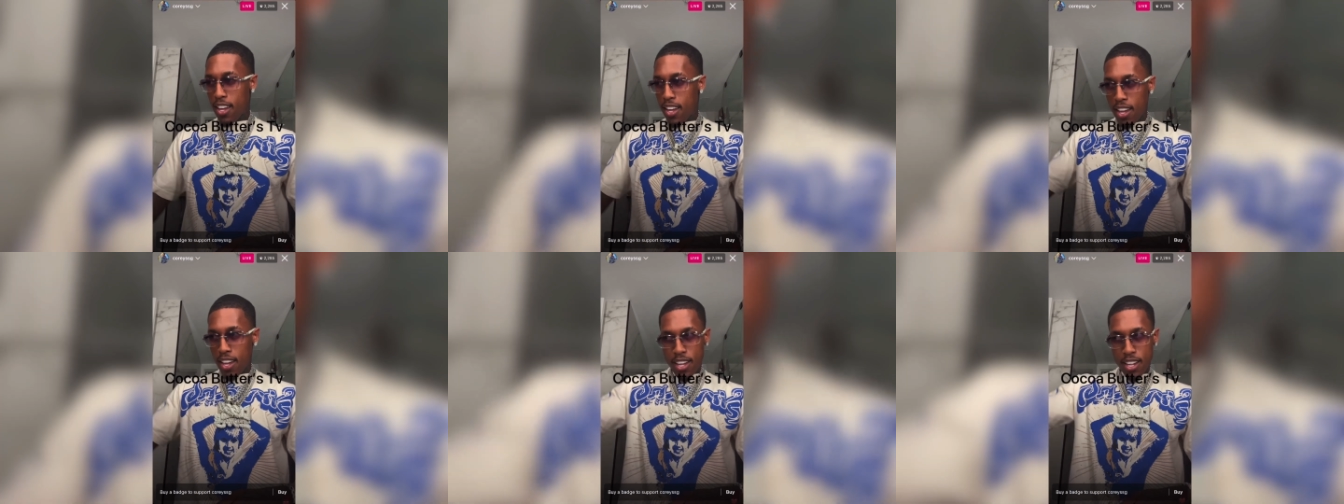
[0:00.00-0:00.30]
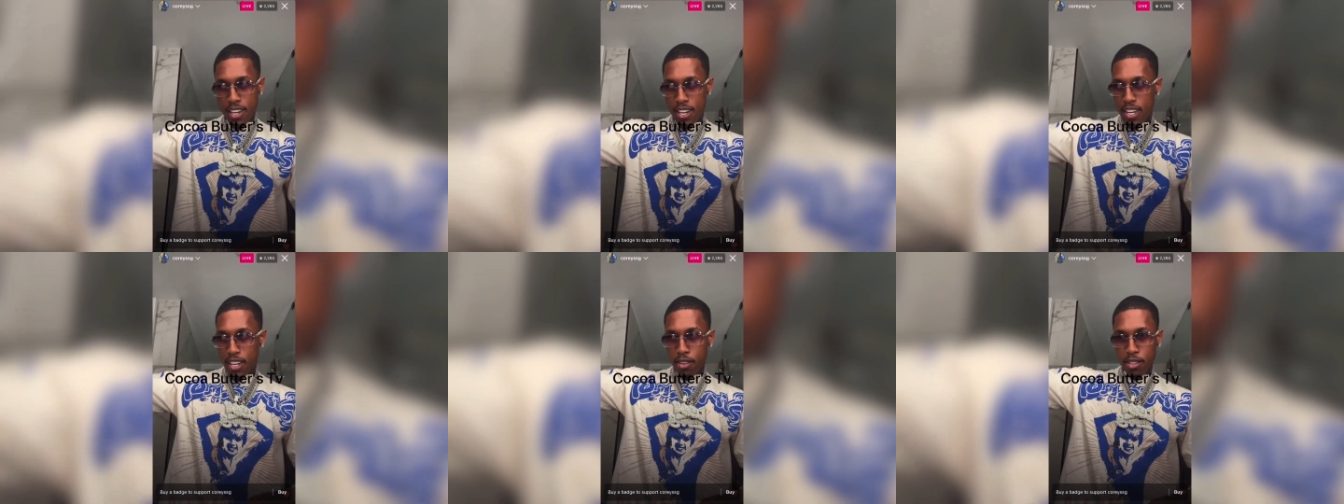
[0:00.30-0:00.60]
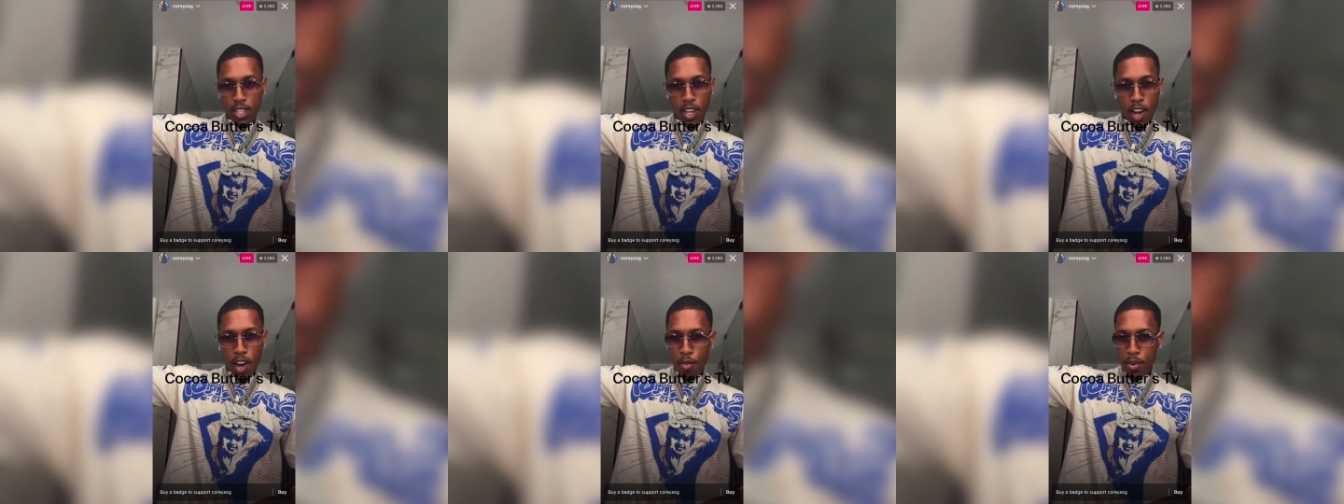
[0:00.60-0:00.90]
nigga was
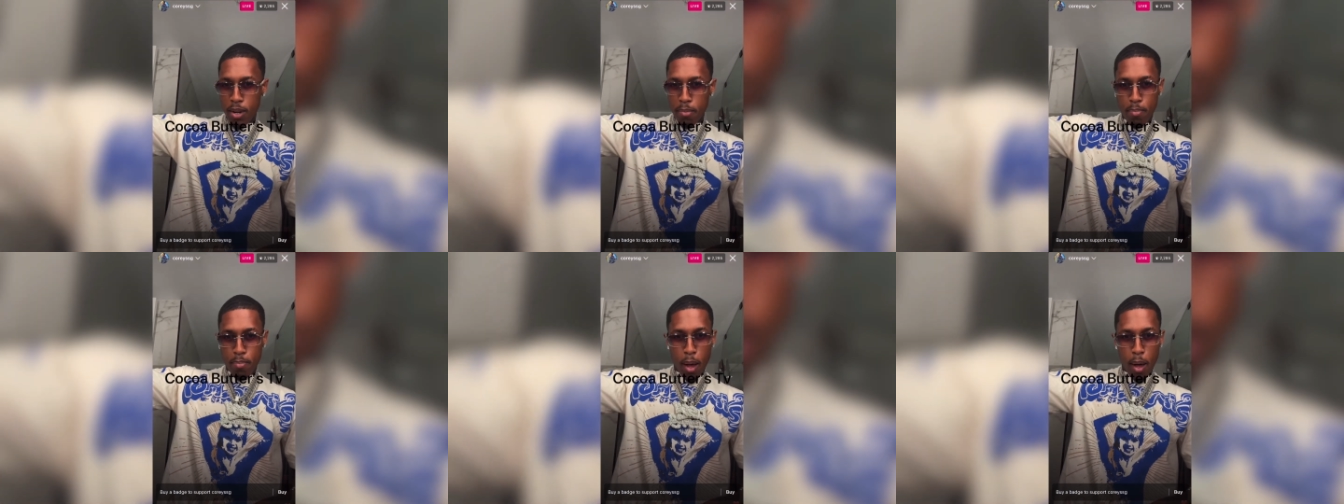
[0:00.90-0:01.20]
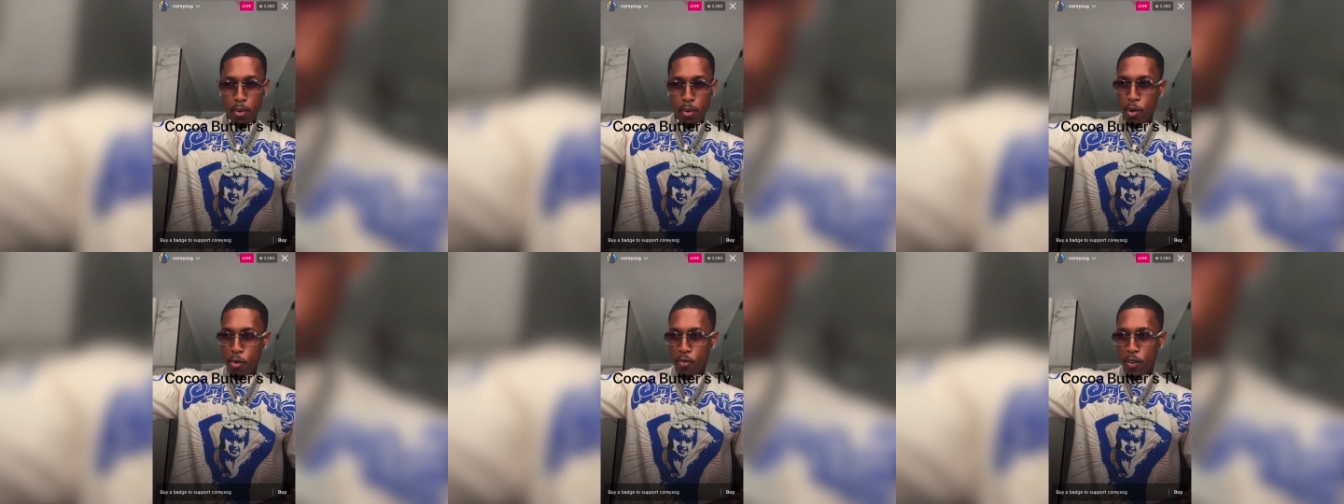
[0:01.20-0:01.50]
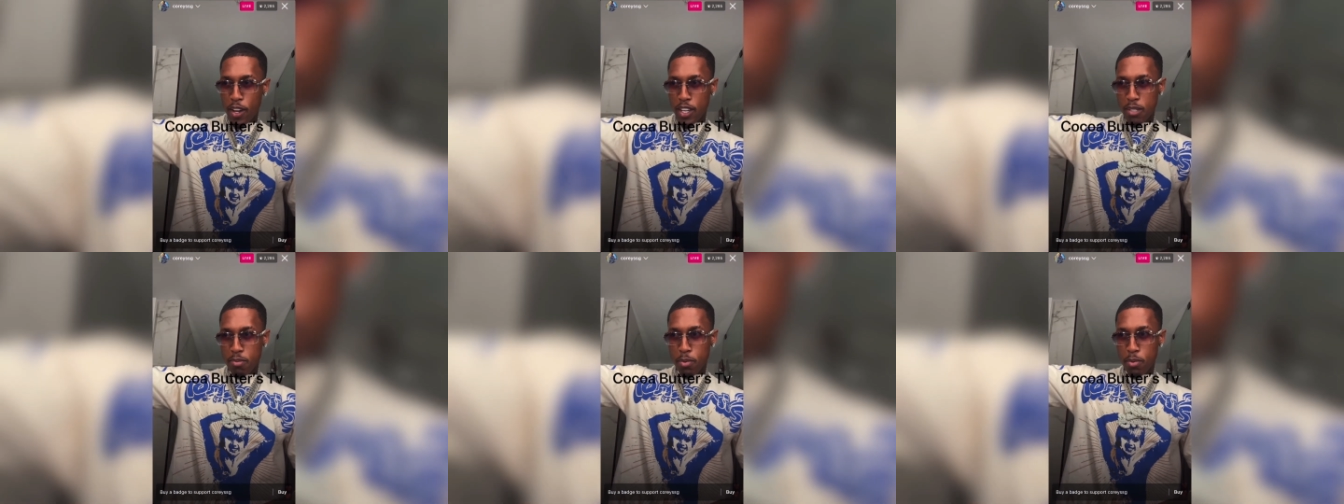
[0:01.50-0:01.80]
already popular on
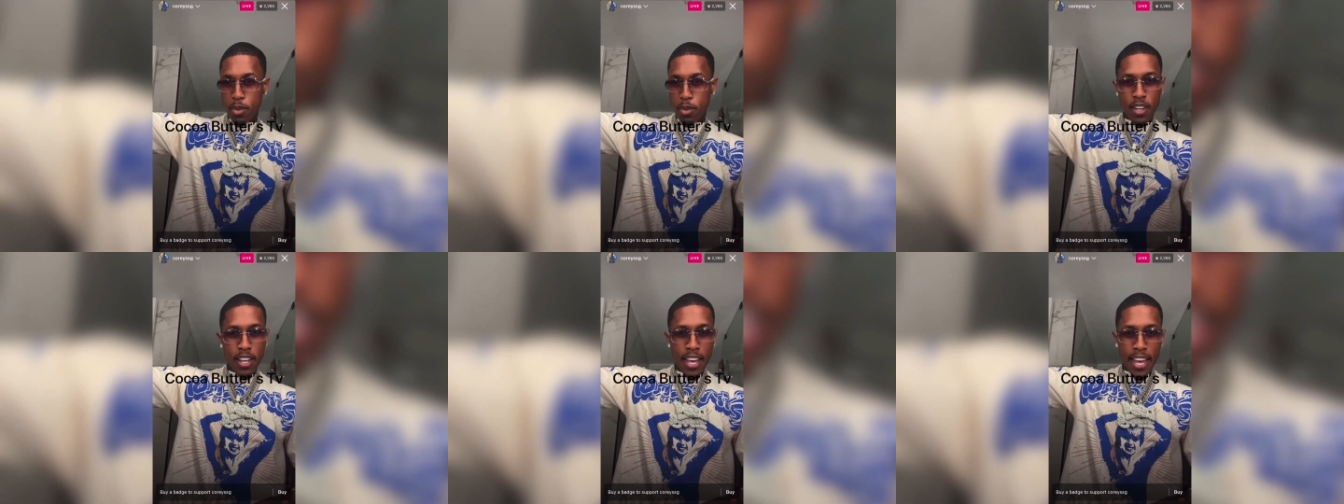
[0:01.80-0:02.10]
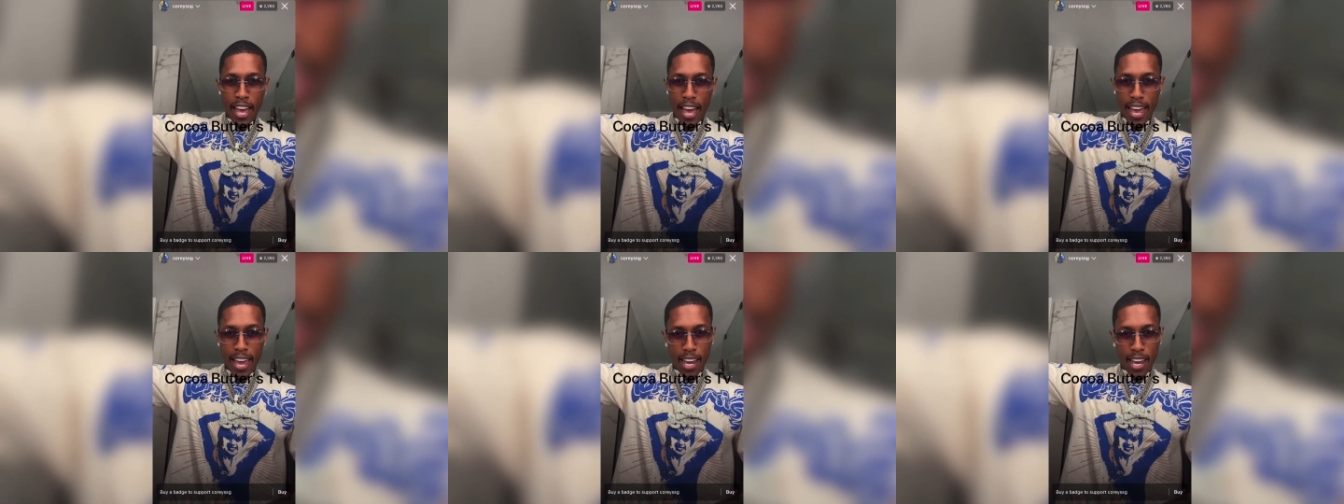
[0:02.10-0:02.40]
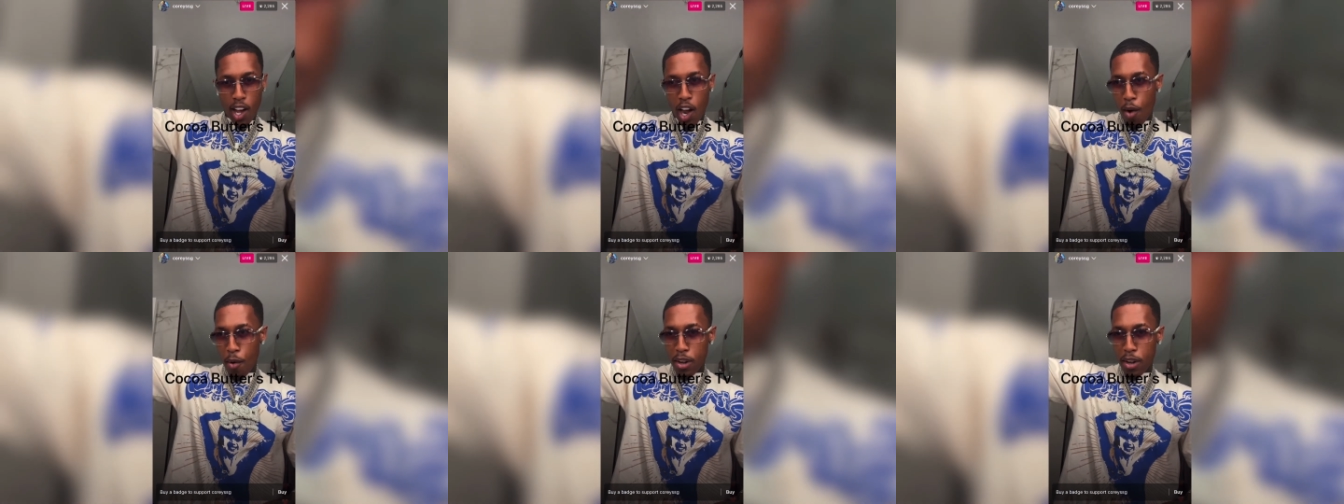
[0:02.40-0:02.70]
Facebook. I had
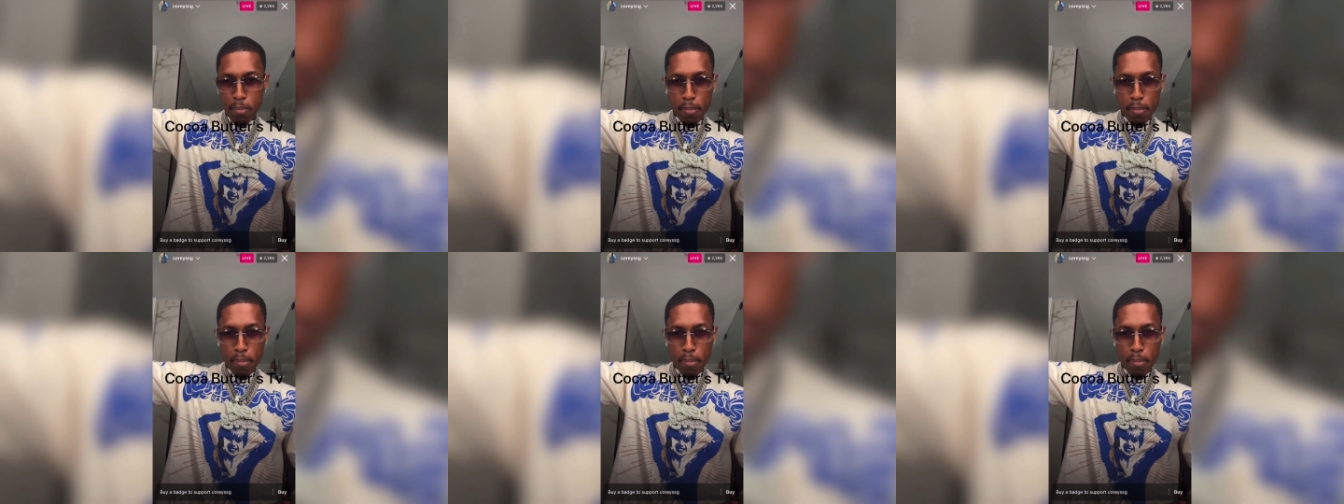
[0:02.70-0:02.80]
already made